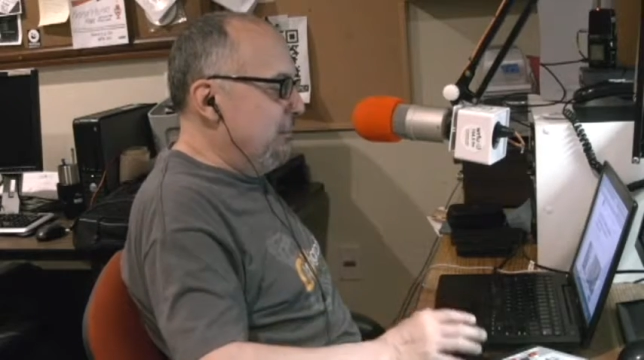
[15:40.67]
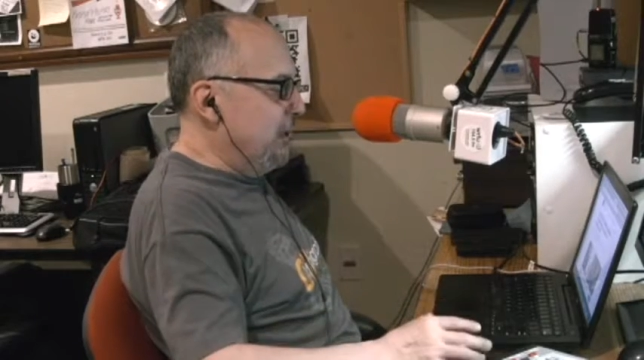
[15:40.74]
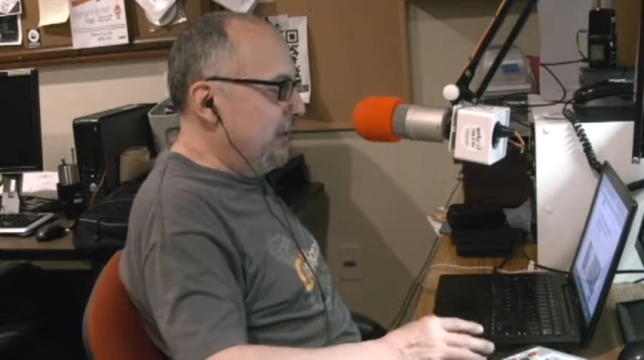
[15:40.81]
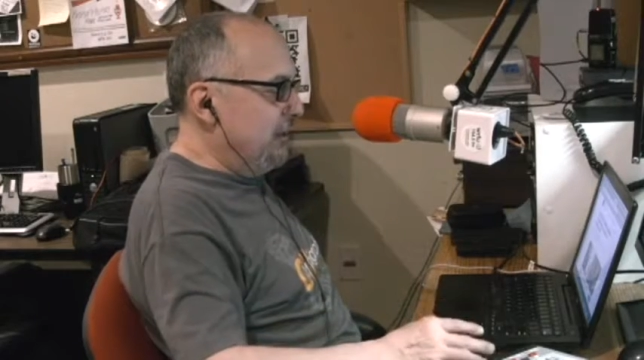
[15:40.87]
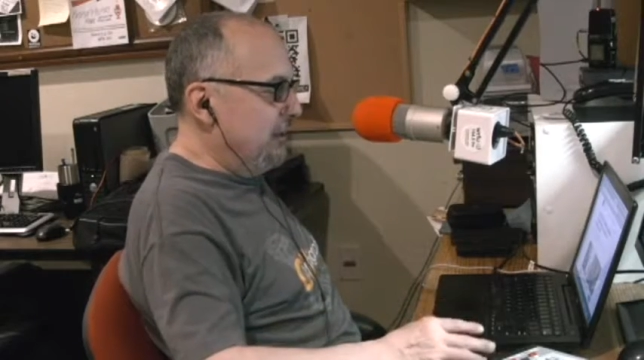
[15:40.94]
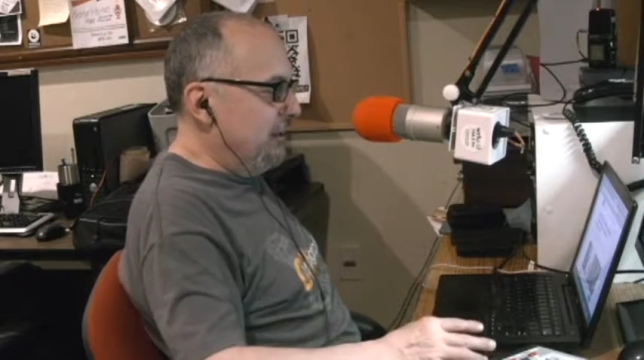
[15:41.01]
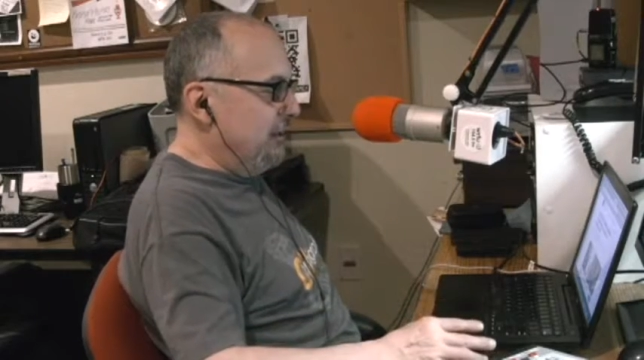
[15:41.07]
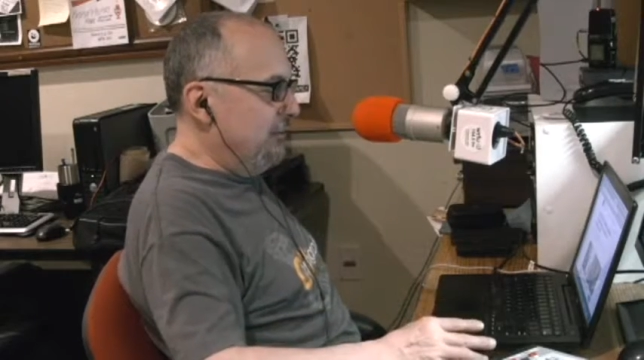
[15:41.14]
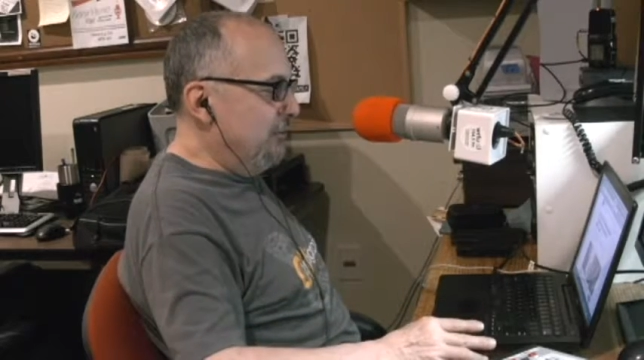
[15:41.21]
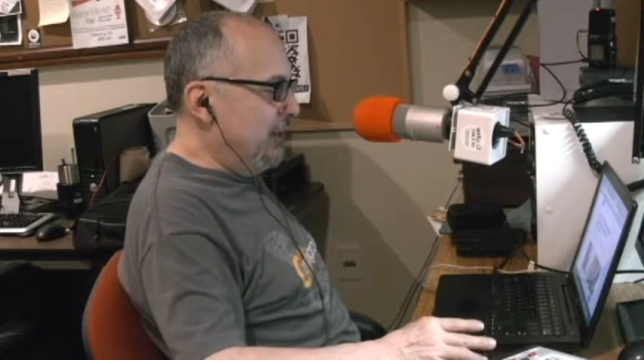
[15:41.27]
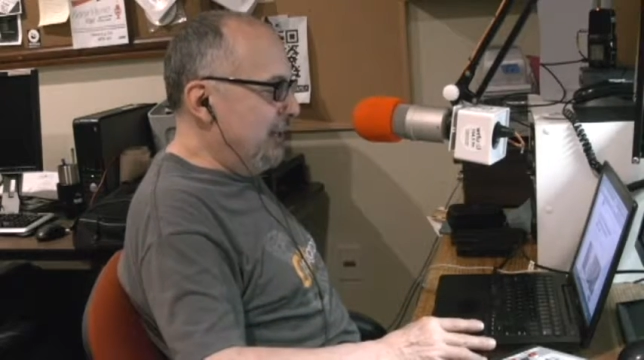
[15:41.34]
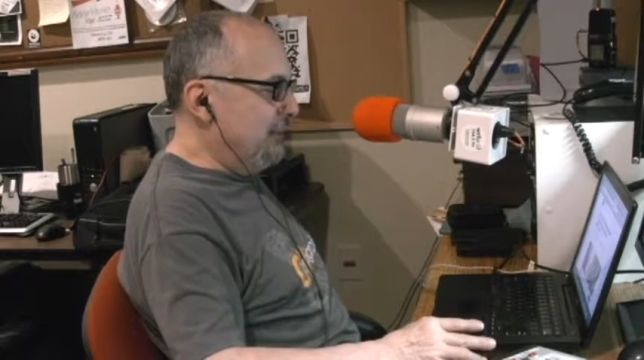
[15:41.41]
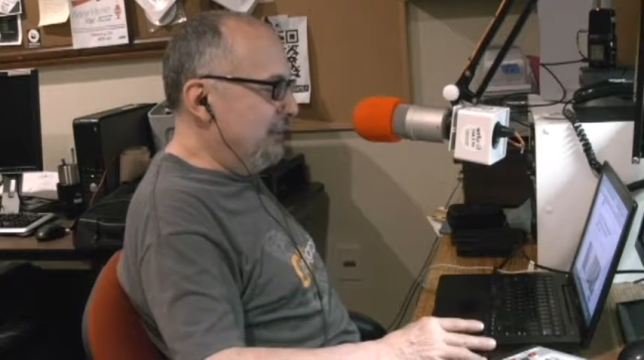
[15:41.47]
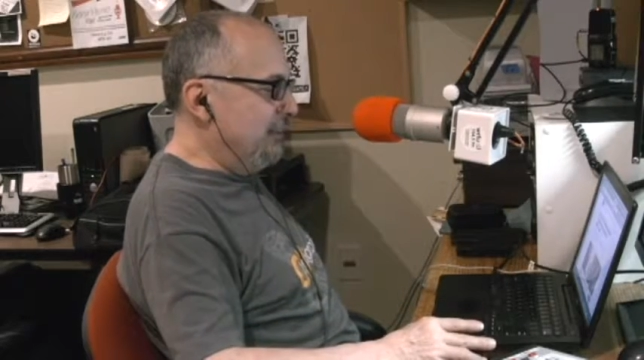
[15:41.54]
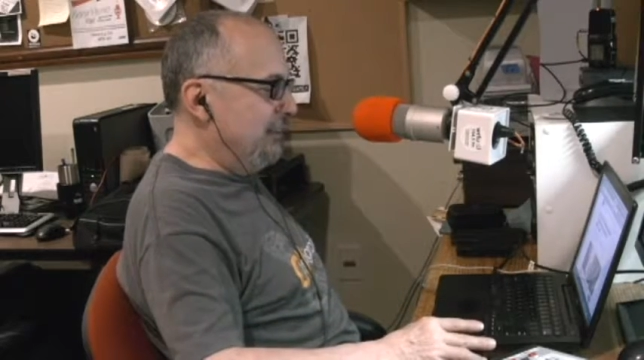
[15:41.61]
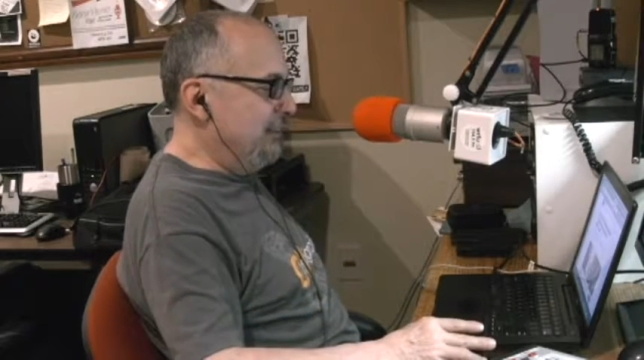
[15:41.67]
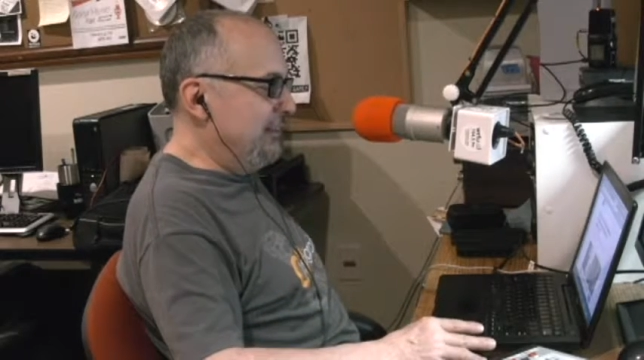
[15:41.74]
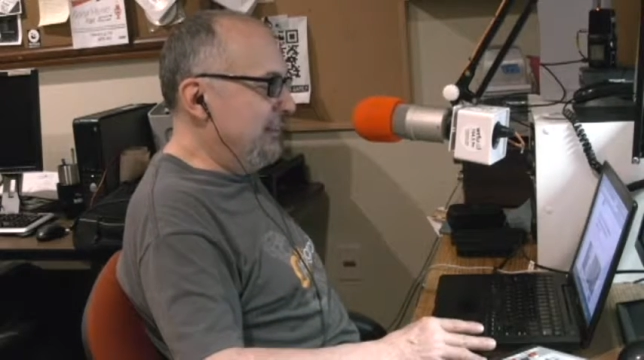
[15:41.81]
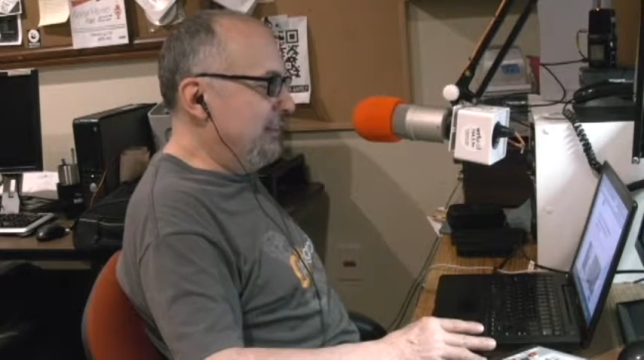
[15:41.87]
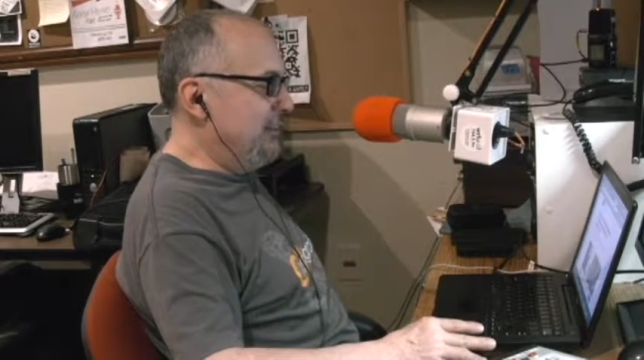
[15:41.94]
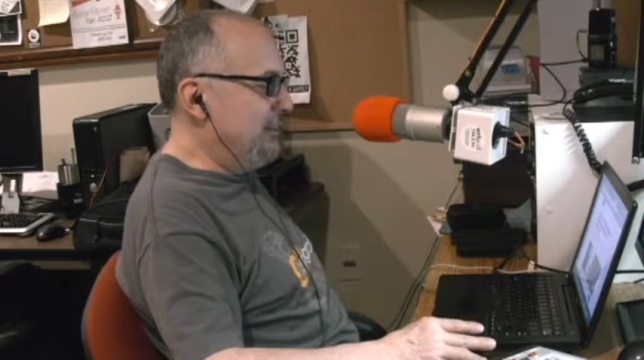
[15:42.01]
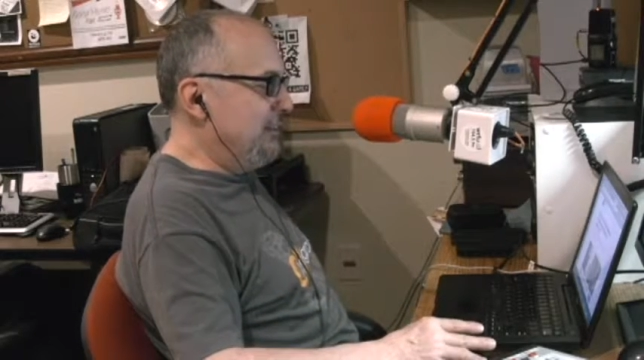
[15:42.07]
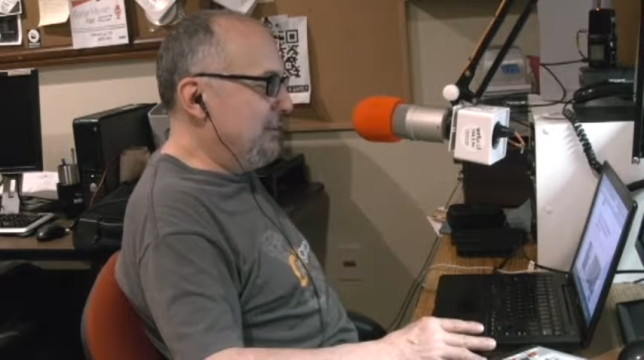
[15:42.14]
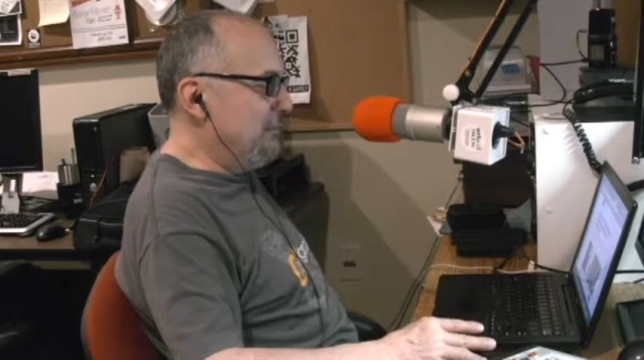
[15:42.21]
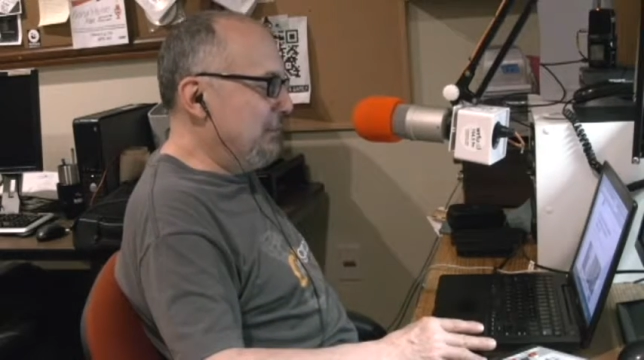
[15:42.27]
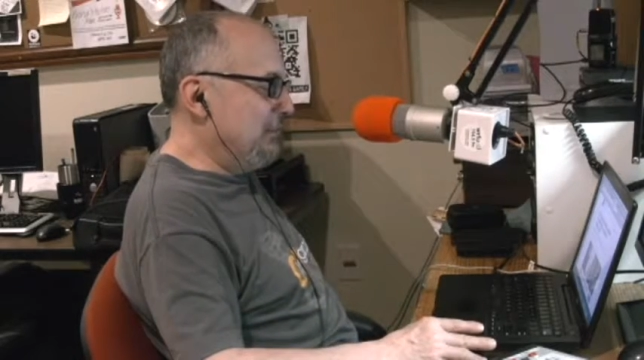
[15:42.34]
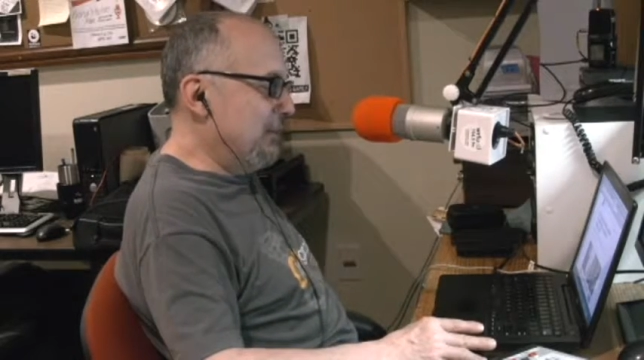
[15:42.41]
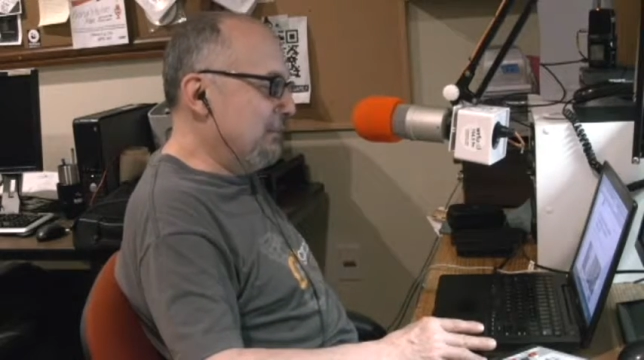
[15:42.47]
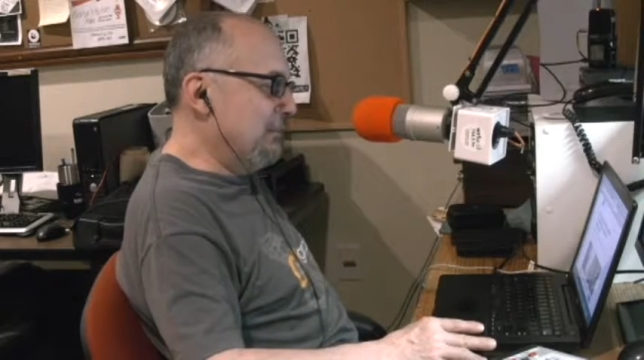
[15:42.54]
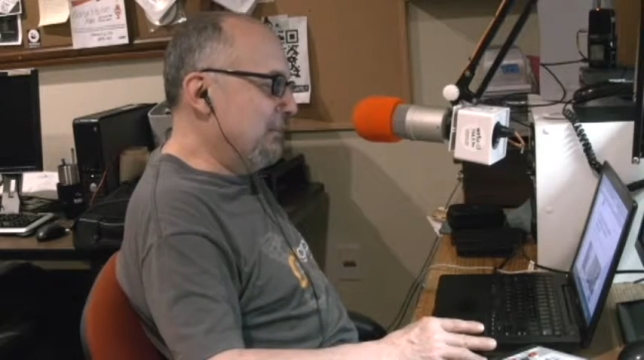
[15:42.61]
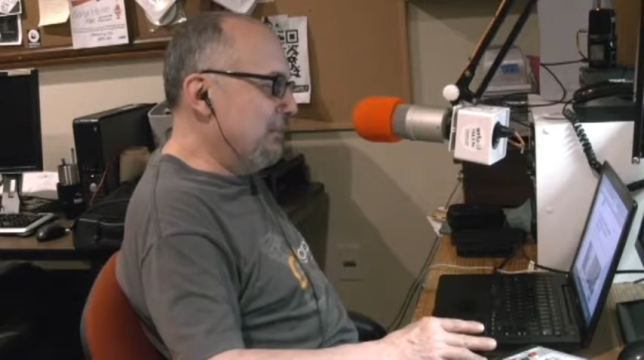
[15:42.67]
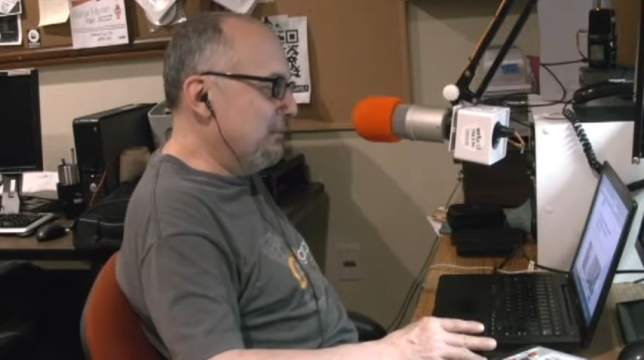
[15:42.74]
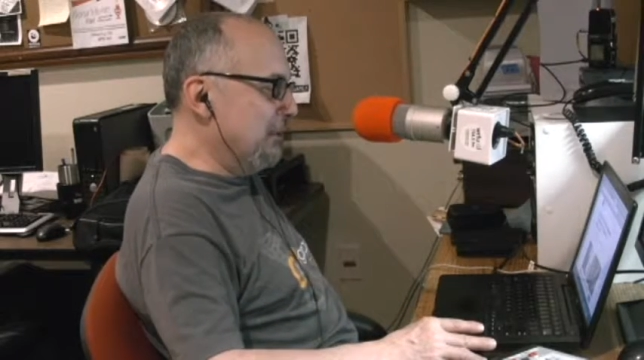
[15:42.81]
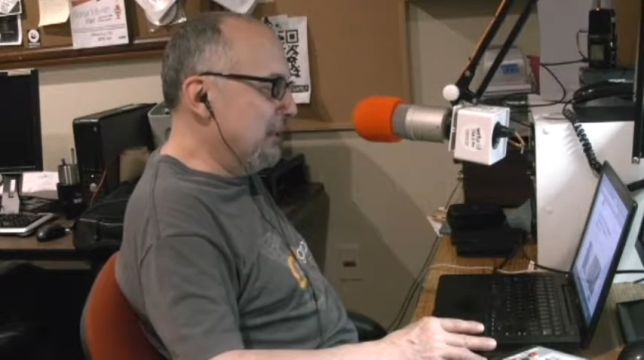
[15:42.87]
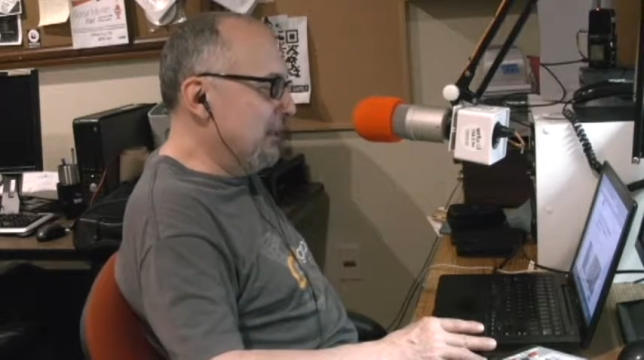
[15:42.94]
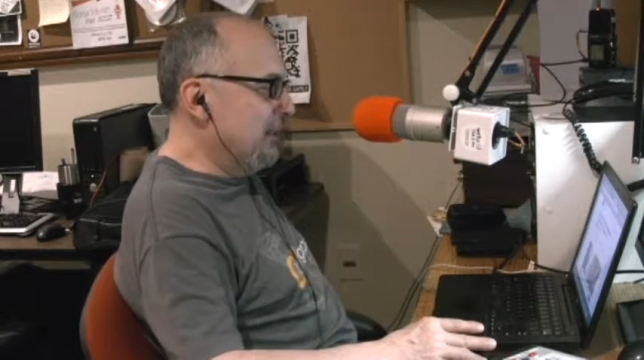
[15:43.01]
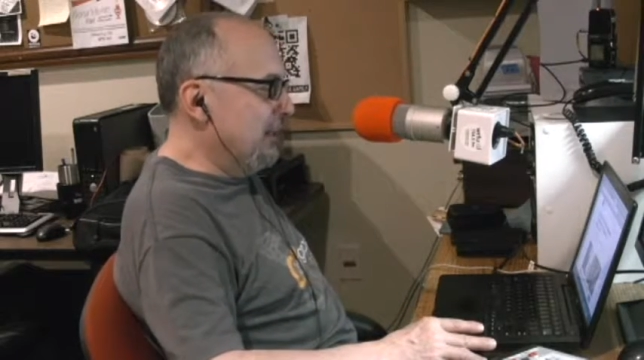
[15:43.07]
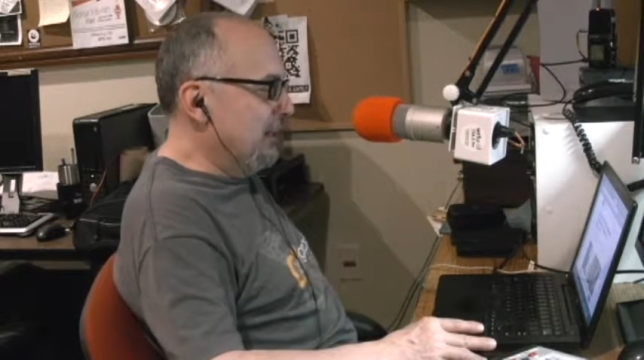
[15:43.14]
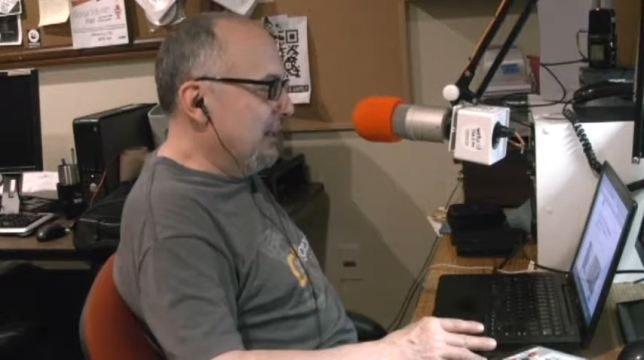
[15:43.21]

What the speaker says: bigot and racist that Trump seems to be.